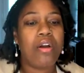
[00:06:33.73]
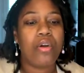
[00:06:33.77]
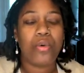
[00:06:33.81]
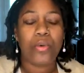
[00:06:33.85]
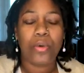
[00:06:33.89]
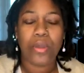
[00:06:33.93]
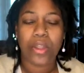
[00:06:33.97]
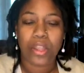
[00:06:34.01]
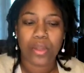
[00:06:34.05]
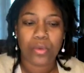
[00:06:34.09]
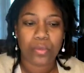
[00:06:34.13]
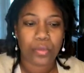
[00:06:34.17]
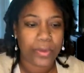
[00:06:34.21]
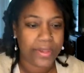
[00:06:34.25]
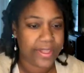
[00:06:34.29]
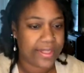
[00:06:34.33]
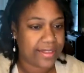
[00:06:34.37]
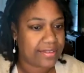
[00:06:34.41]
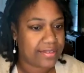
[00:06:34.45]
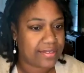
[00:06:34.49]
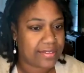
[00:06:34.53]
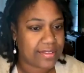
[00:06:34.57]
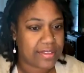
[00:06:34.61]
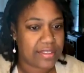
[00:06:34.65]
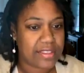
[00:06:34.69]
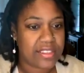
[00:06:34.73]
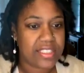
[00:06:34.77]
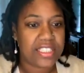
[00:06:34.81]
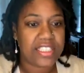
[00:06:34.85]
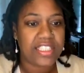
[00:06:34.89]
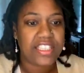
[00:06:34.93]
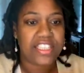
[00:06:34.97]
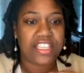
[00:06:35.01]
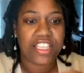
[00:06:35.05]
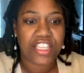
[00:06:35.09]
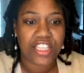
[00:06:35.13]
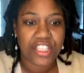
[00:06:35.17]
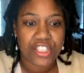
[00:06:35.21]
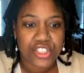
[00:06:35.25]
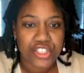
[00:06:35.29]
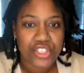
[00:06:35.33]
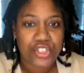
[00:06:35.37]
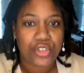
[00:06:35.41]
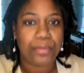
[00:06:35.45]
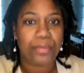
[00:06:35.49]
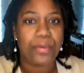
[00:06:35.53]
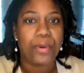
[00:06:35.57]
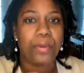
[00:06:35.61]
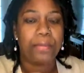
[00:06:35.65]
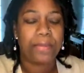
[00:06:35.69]
quick wins to get your
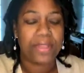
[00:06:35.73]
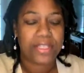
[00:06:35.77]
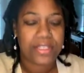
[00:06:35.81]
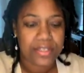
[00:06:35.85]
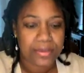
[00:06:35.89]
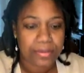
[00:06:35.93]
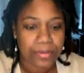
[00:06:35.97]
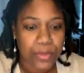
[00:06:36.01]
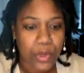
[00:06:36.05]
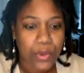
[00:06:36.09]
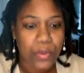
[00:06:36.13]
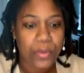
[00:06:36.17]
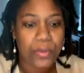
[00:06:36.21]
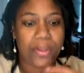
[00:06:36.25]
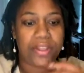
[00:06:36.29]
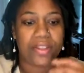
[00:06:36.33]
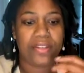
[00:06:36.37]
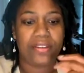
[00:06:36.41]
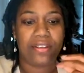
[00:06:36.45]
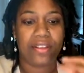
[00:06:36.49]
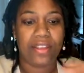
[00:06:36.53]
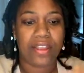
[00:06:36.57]
momentum going,